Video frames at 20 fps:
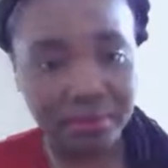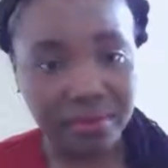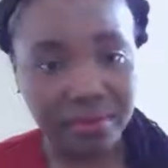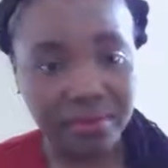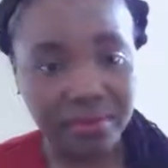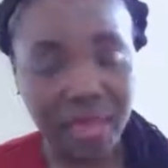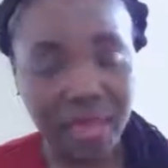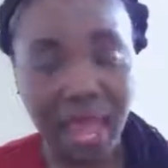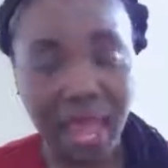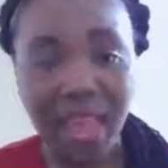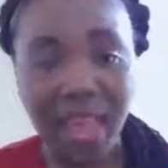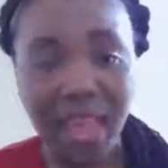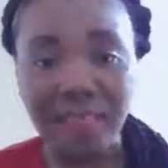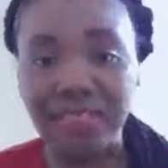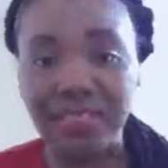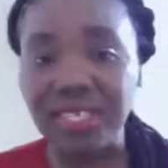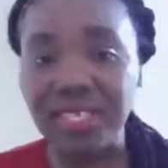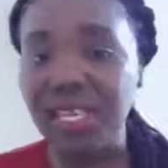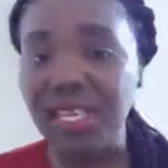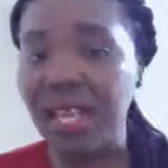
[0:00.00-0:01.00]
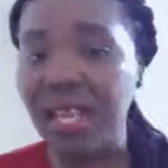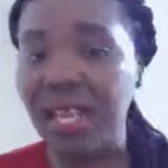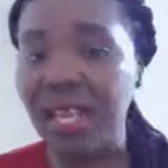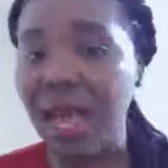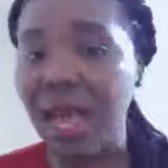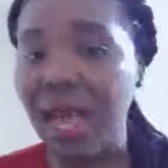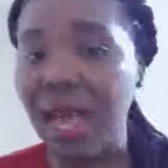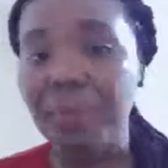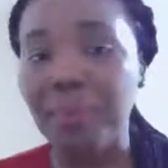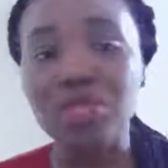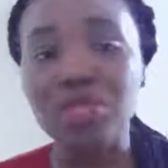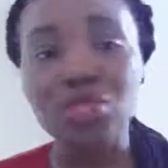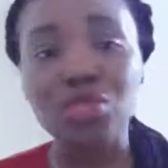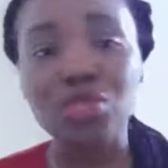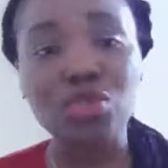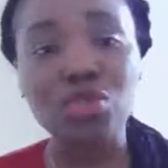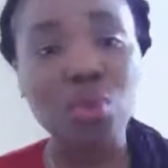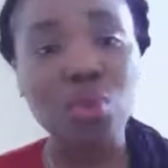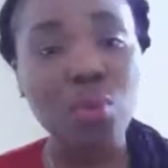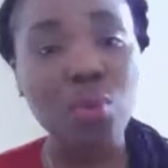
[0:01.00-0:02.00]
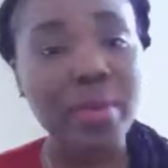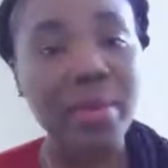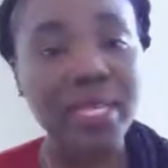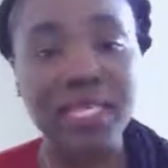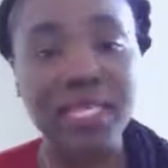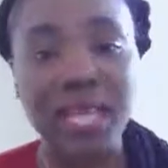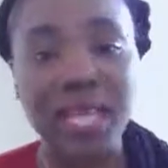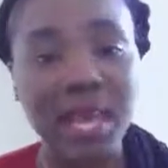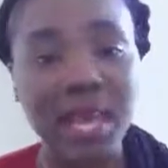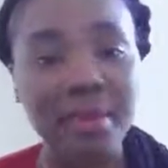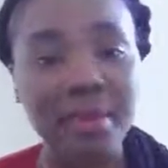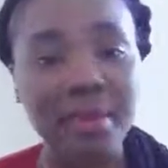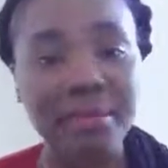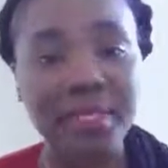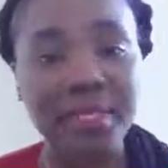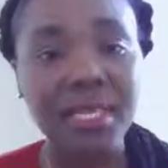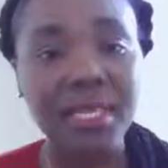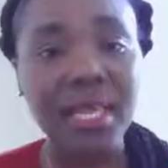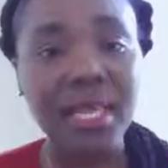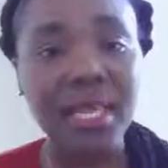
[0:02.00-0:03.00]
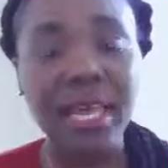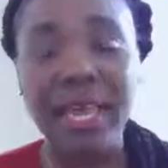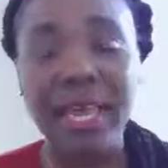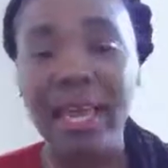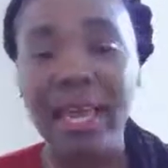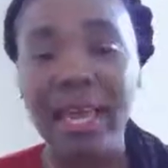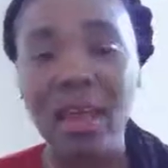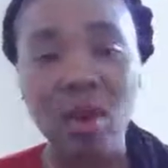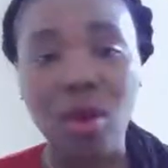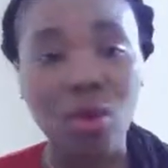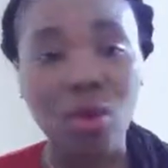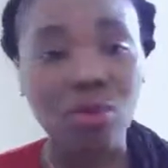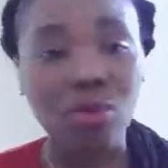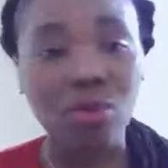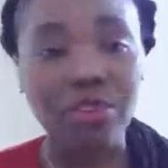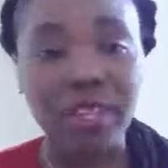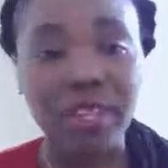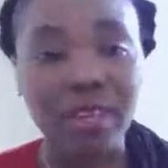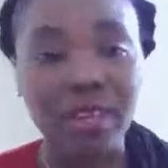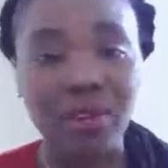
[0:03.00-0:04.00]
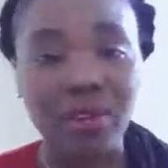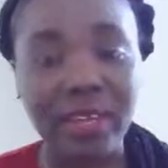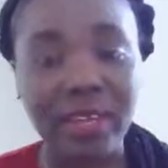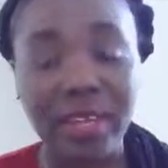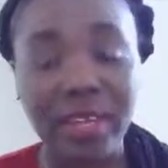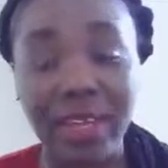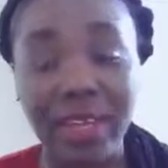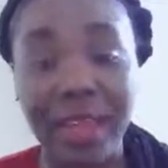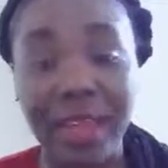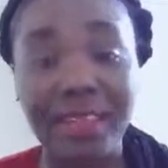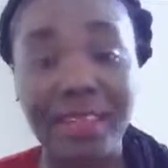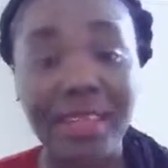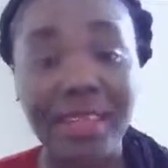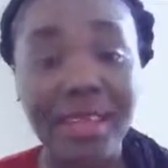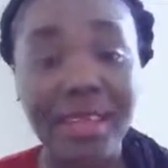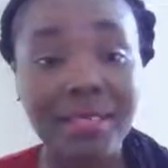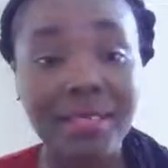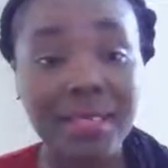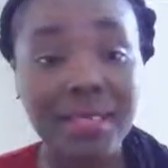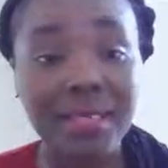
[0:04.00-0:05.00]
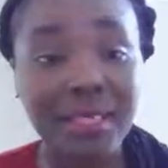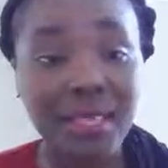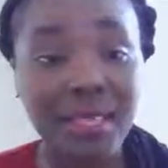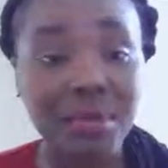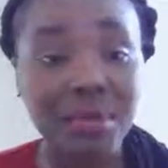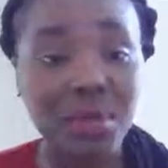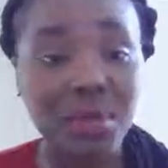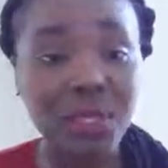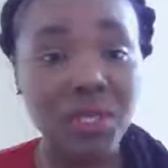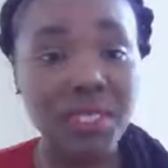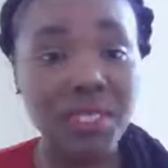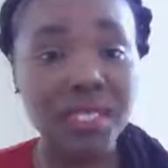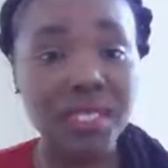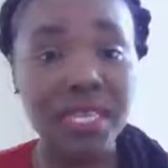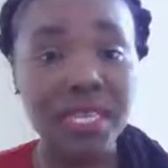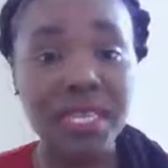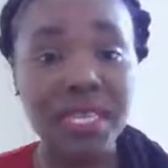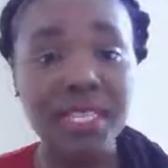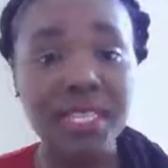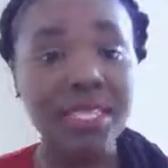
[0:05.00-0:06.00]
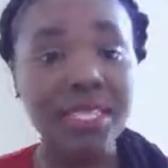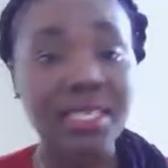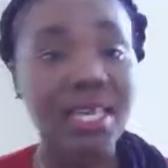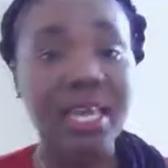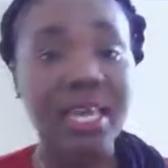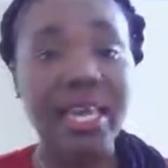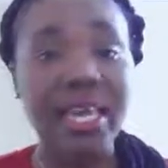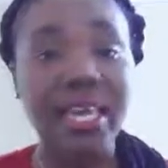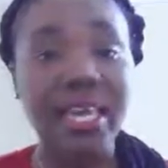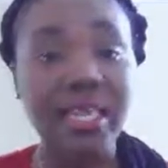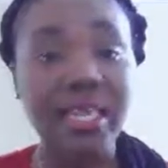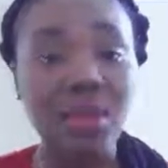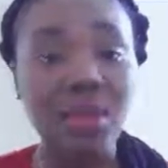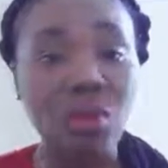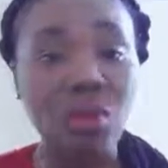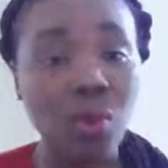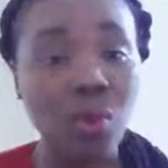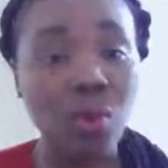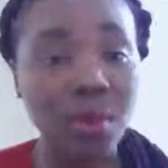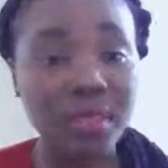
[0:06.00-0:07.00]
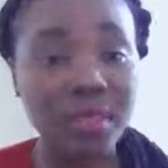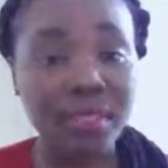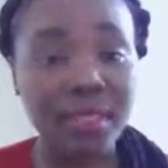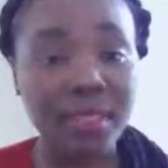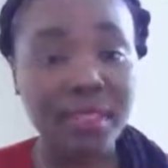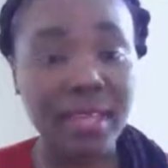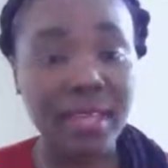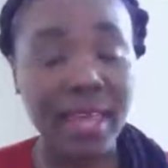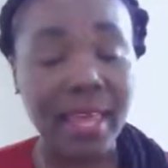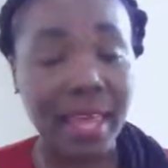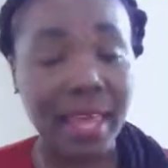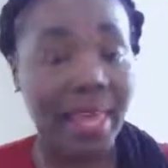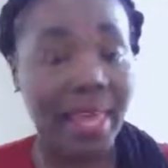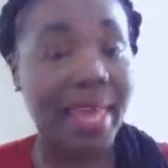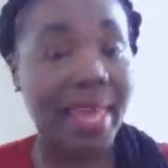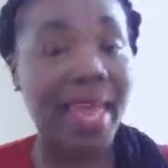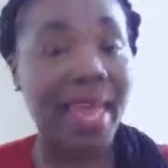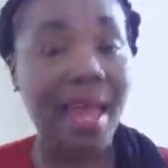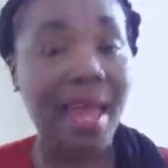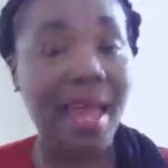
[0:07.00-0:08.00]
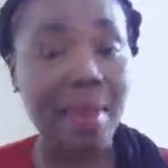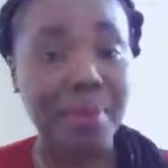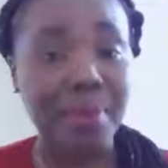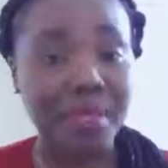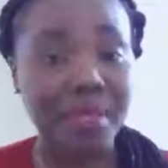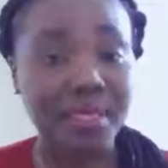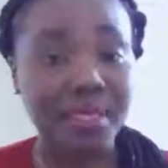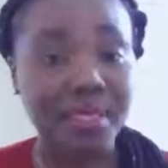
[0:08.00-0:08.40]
I have seen it happen so many times at the accident and emergency unit, in the wards. It happens.